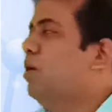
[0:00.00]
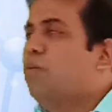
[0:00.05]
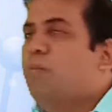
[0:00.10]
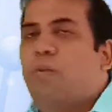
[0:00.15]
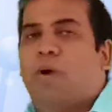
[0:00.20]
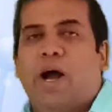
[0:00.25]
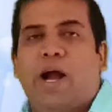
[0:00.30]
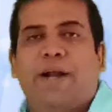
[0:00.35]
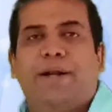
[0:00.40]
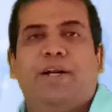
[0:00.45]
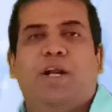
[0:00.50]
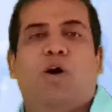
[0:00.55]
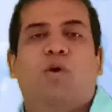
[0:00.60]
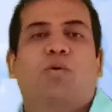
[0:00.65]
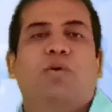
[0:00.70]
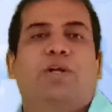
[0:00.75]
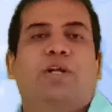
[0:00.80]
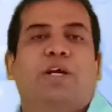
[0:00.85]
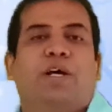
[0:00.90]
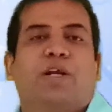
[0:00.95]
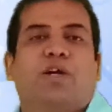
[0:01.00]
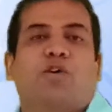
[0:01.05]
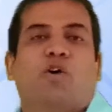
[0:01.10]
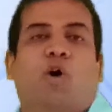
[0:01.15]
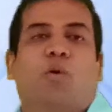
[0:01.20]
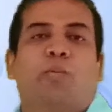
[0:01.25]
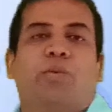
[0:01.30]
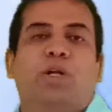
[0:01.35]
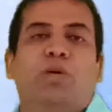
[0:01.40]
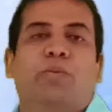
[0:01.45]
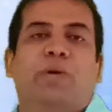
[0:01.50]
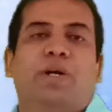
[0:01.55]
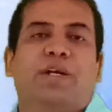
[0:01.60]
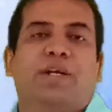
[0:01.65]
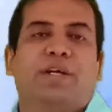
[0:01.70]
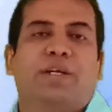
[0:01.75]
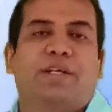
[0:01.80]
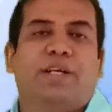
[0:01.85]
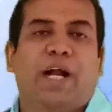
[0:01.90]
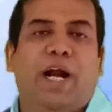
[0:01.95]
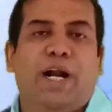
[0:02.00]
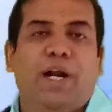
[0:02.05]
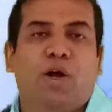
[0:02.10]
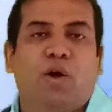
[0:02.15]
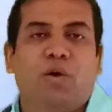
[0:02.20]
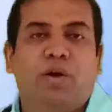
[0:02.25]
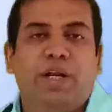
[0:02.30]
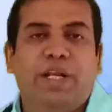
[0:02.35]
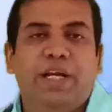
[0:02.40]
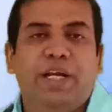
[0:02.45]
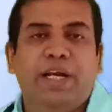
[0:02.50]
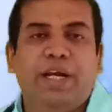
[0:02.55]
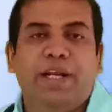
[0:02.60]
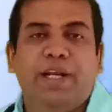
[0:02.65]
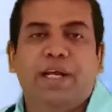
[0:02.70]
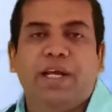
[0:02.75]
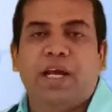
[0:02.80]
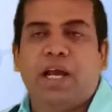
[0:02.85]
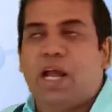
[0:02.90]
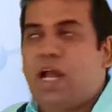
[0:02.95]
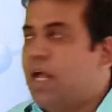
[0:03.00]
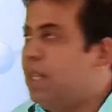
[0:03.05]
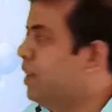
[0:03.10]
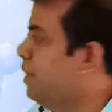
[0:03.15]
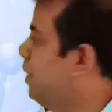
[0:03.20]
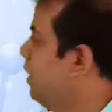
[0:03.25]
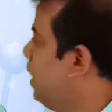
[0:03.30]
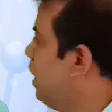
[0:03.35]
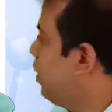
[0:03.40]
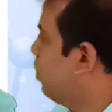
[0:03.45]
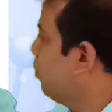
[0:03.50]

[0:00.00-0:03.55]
find out their complementary strand of DNA, and they are